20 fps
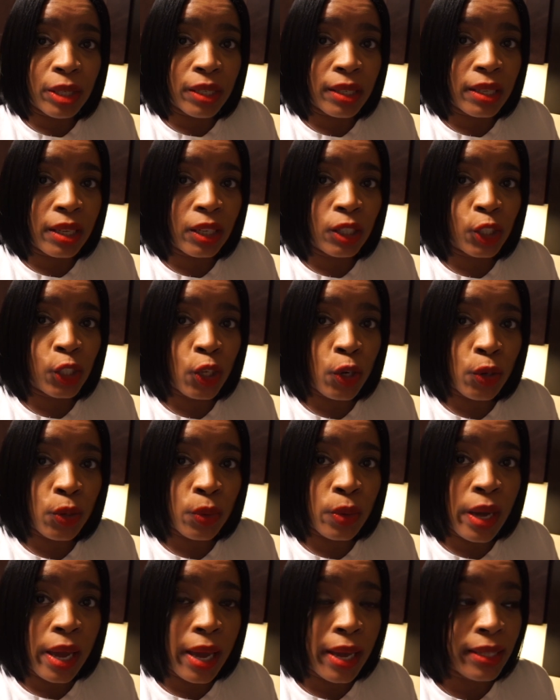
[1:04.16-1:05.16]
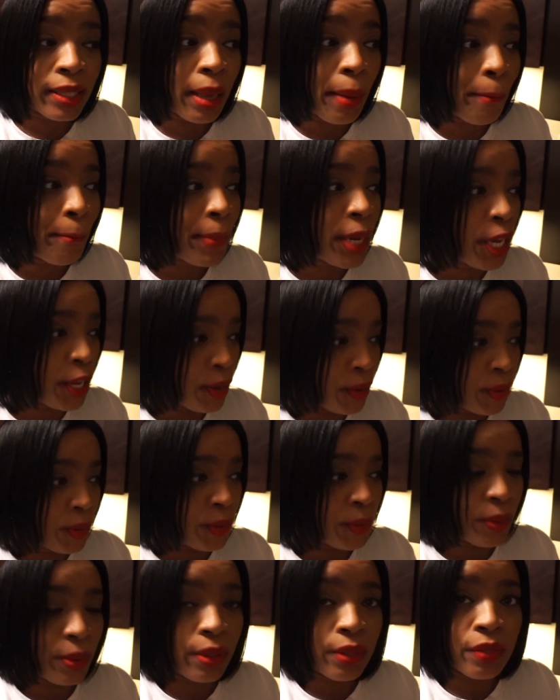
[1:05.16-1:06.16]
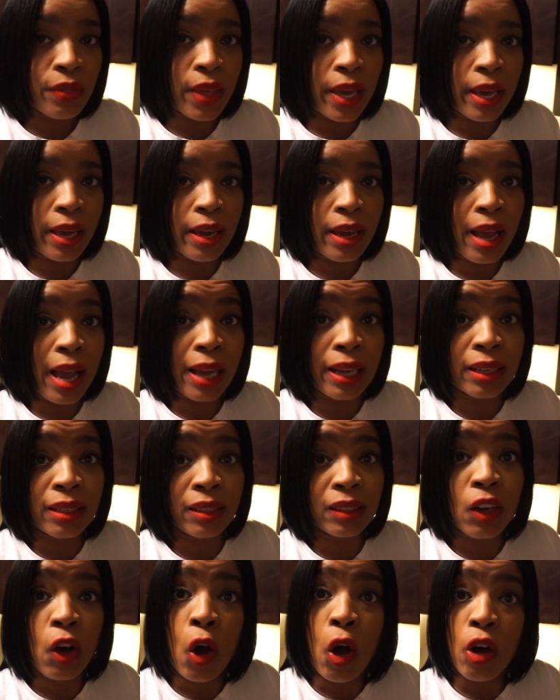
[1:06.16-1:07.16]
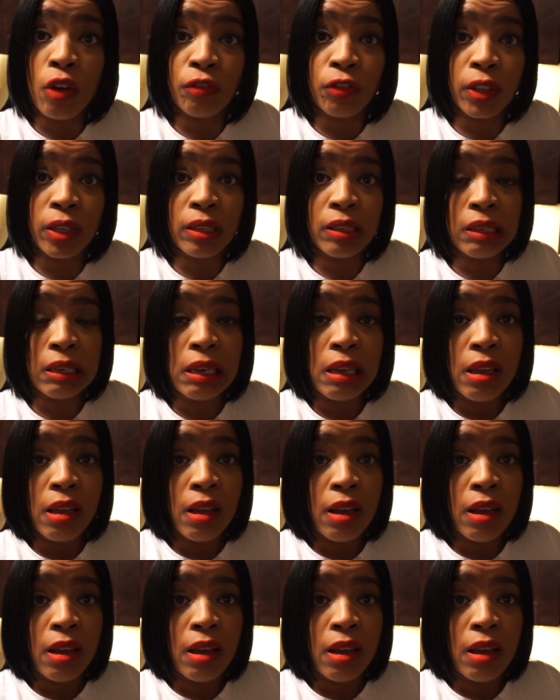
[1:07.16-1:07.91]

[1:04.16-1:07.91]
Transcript: just going to show you guys a meal that I cook often,